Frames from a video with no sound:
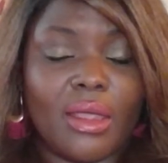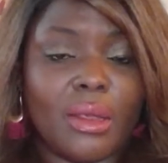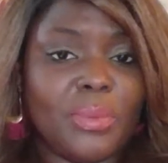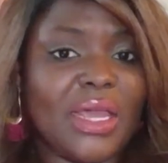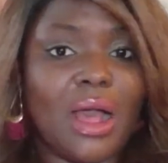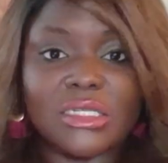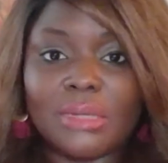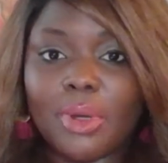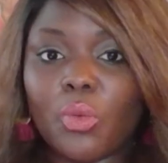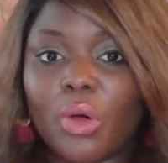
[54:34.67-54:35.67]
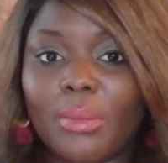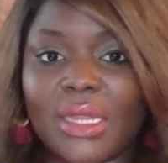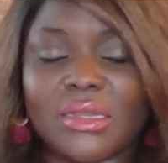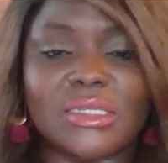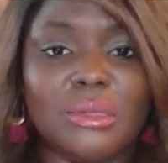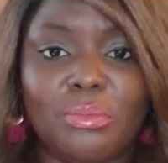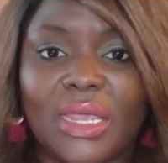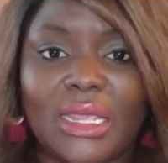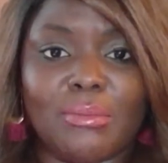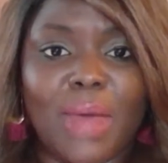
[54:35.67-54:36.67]
because I'm a woman doesn't
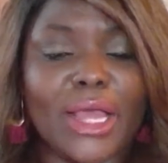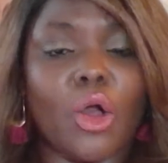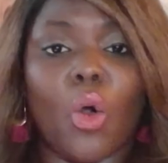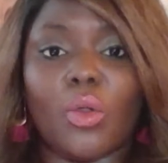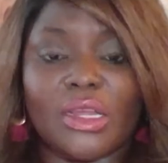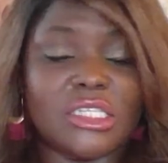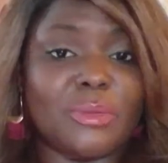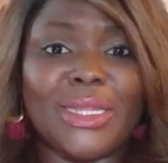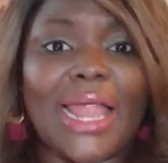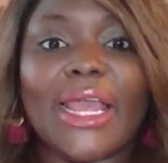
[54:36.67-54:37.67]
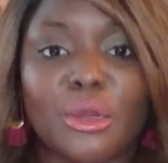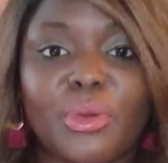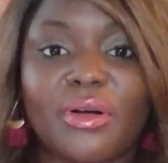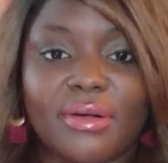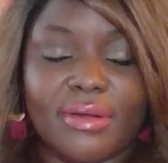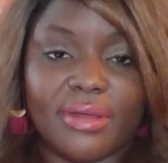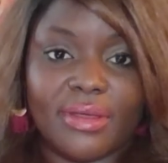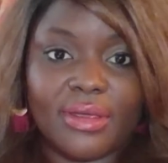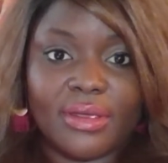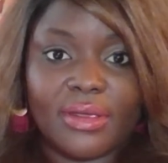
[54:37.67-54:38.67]
mean my goal is to be likable.
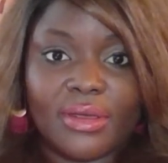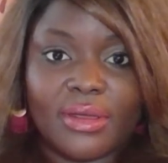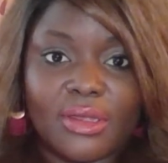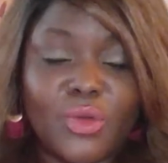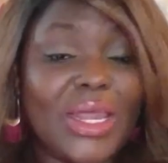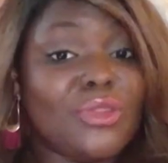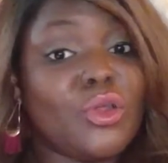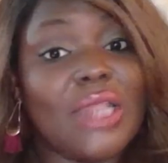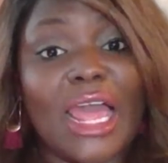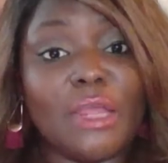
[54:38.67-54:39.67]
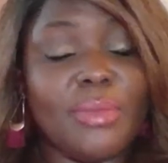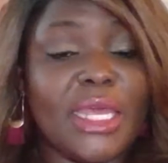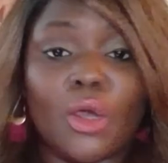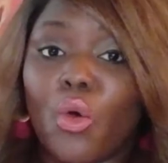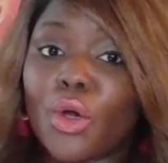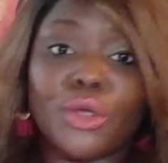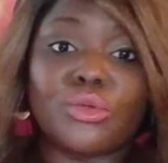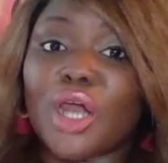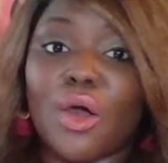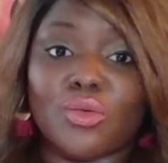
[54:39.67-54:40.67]
You either like me or you
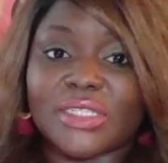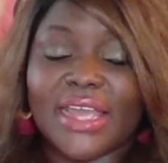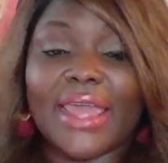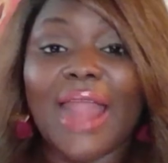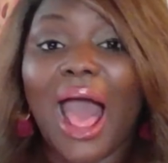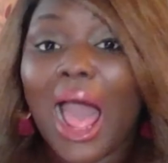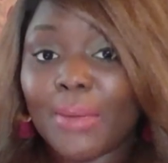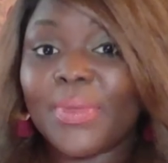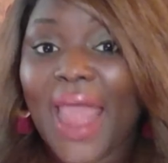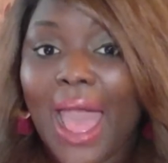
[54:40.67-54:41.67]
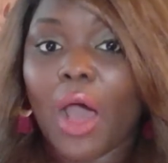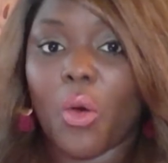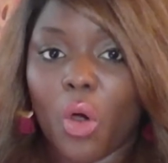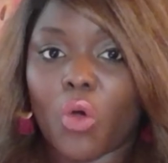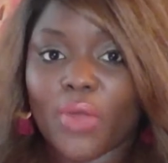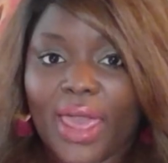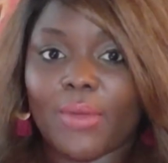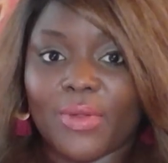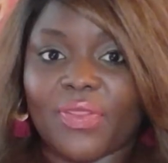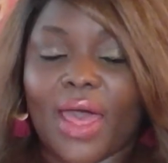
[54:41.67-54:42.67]
don't, and I'm now okay
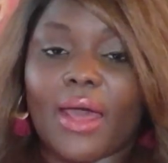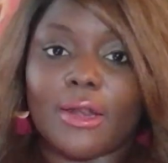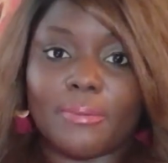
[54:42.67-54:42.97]
with that.